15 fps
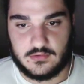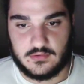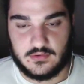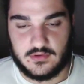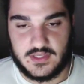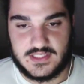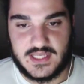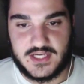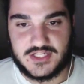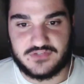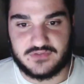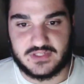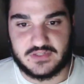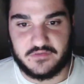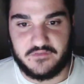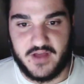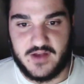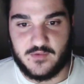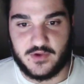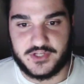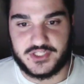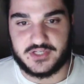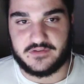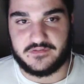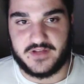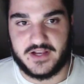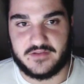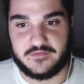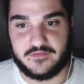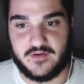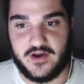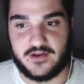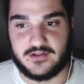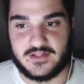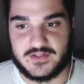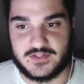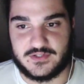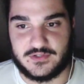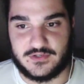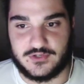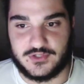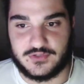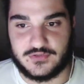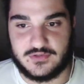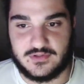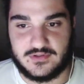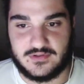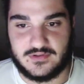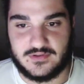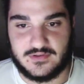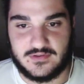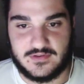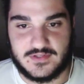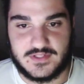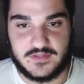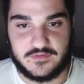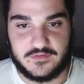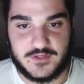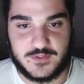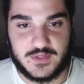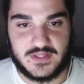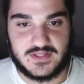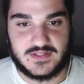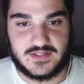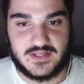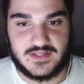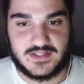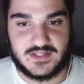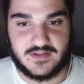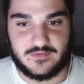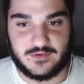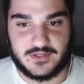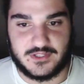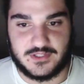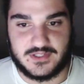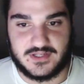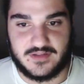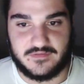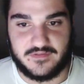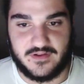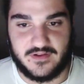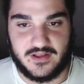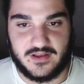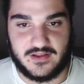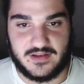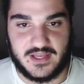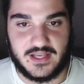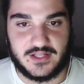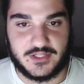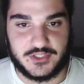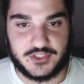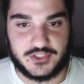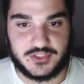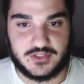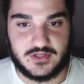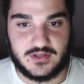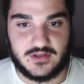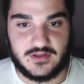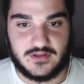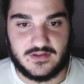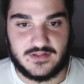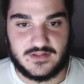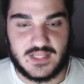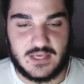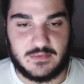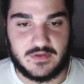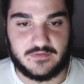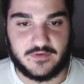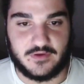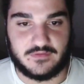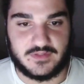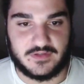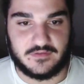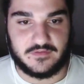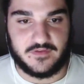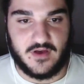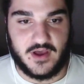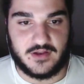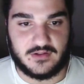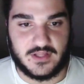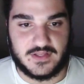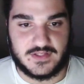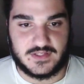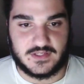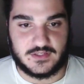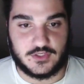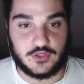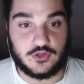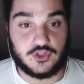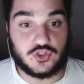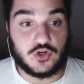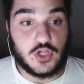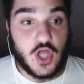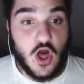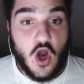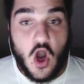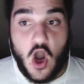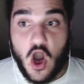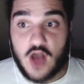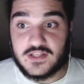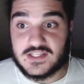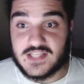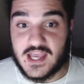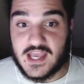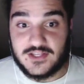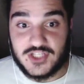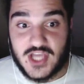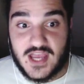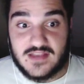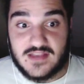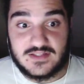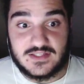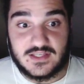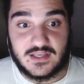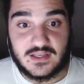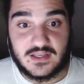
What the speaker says: It's actually really fun watching a fucking final as a neutral. It's the first one this season I've watched an English team involved in a final as a neutral. Oh, Sanchez!